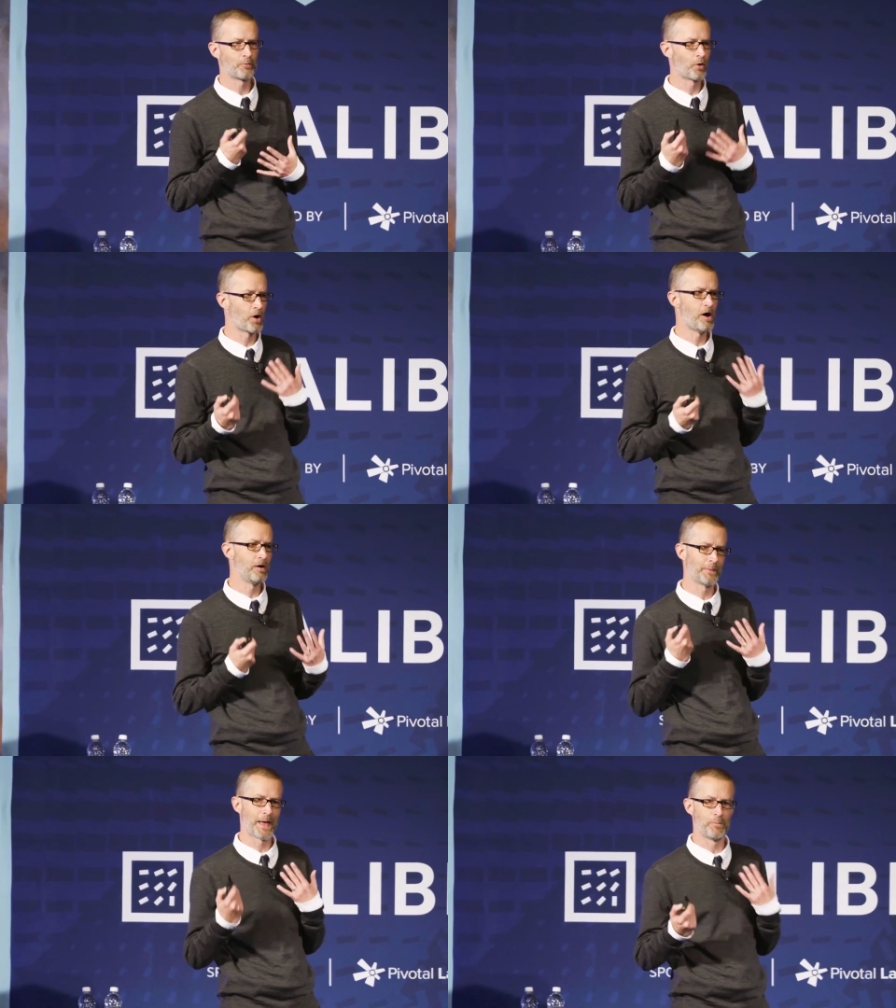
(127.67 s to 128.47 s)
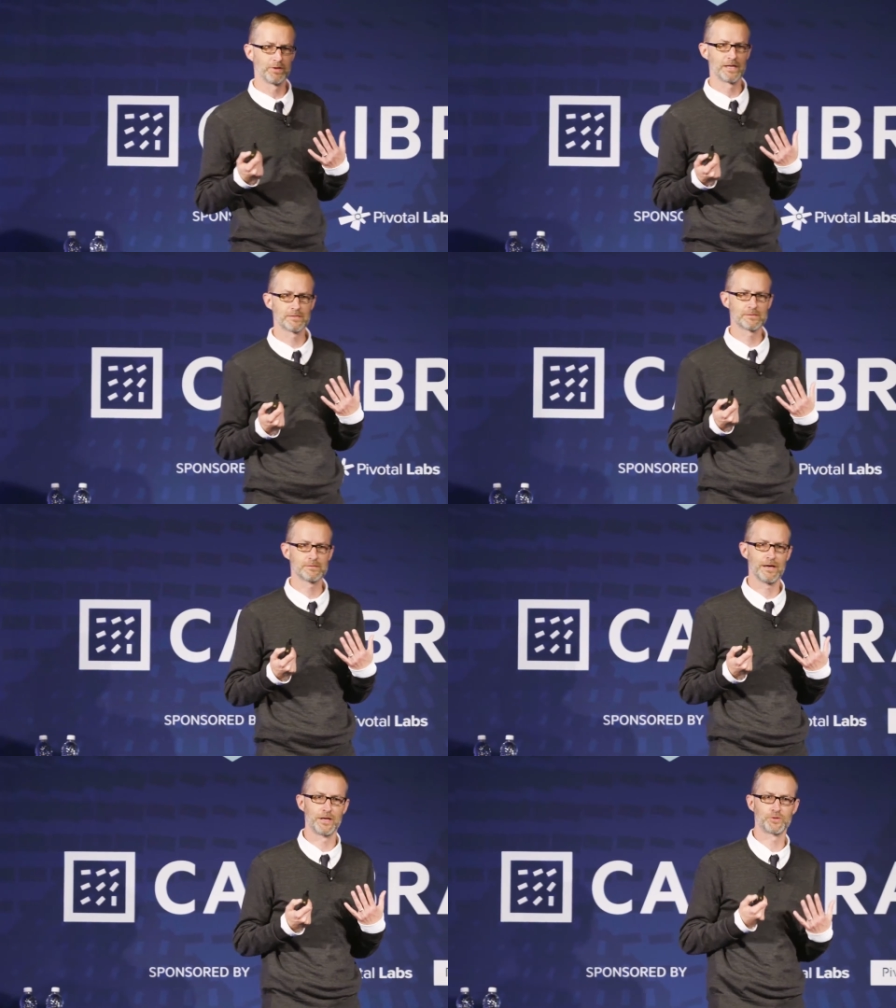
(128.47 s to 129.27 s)
I think we're all at that
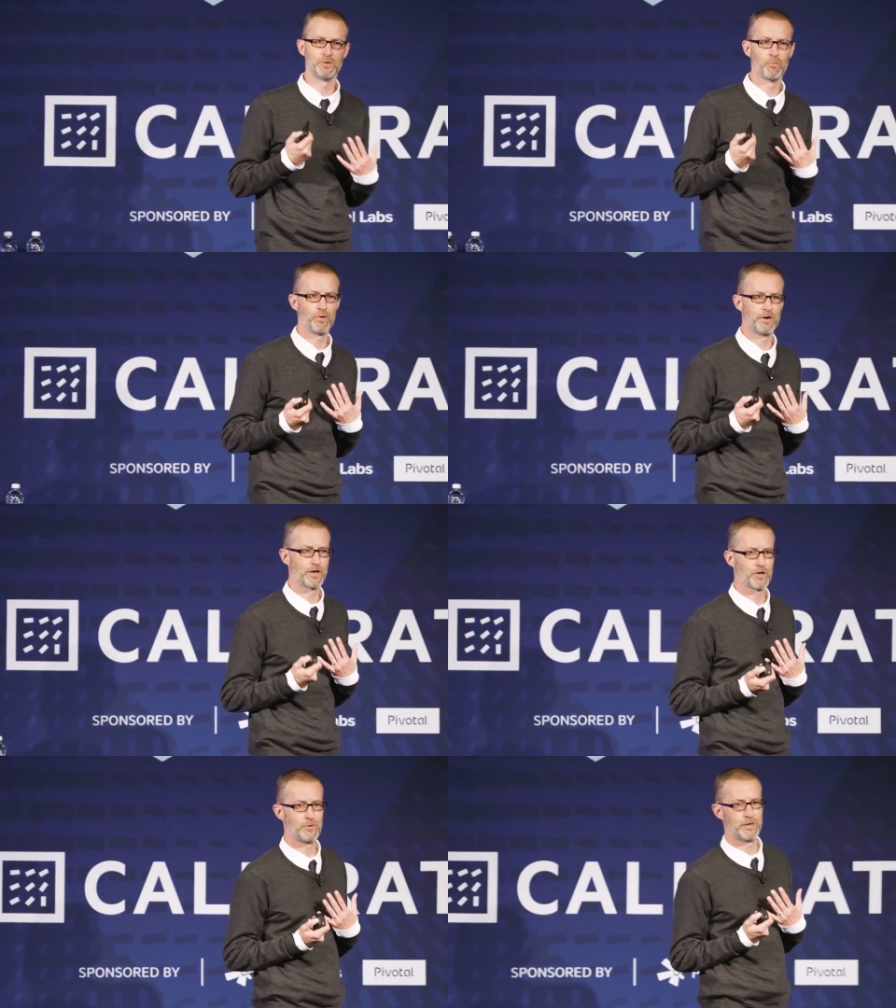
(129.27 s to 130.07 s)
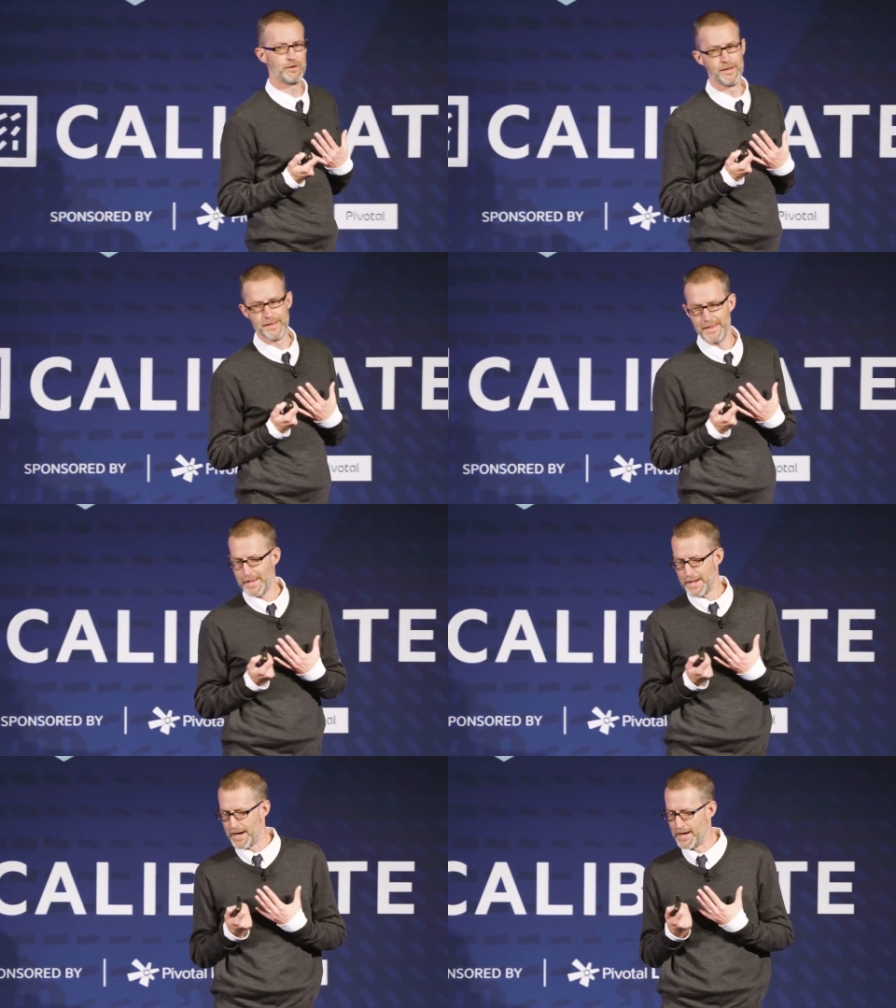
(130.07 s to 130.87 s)
place at a certain point in our career.
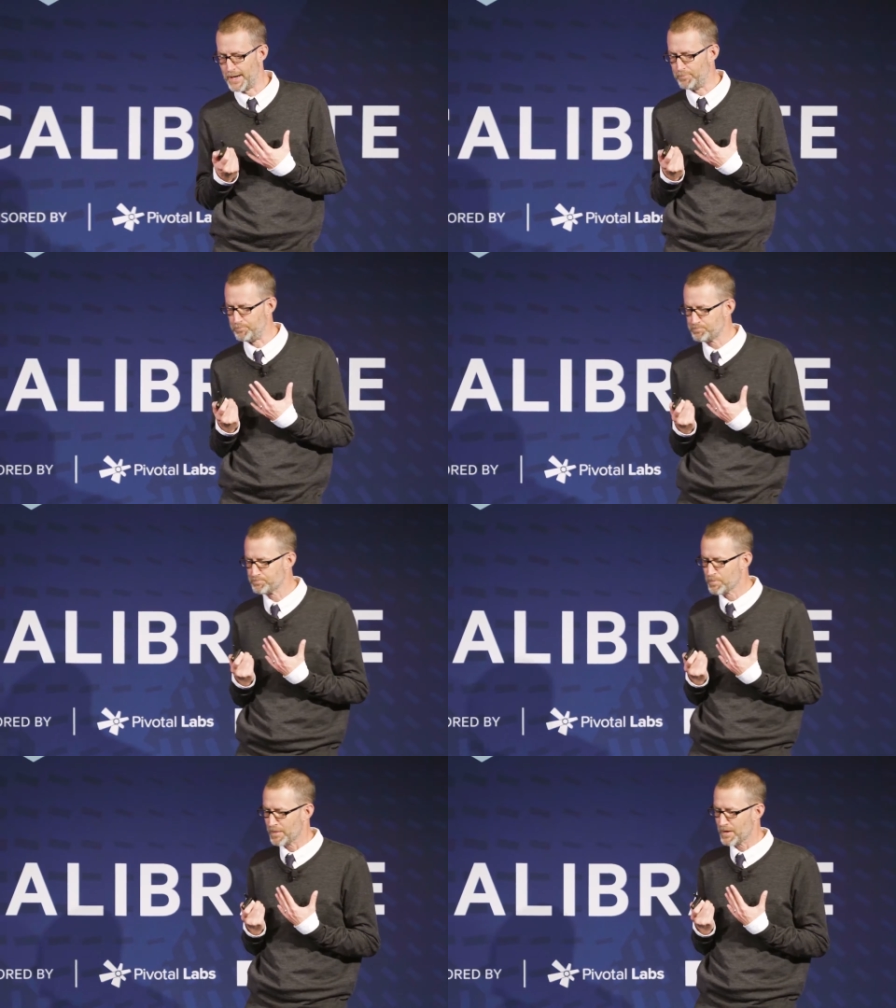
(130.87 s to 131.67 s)
Um,